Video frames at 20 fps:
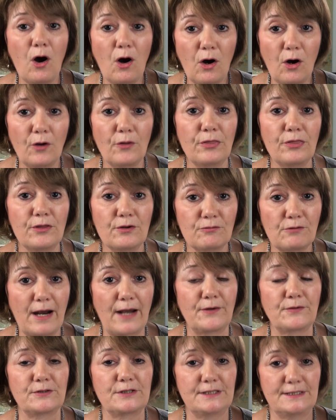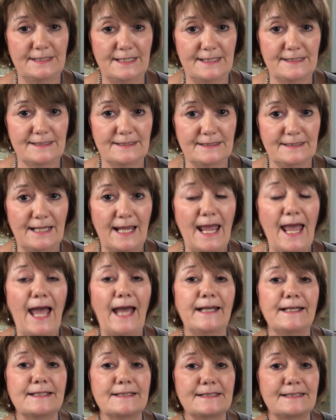on the round disc,
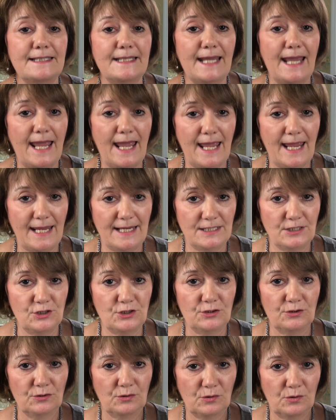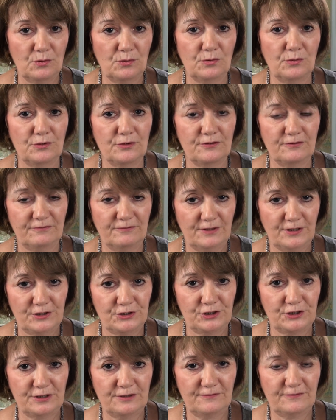and it's the 8-chord
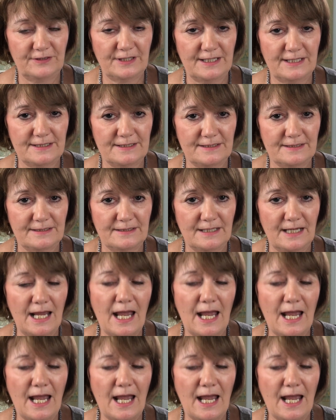version of this.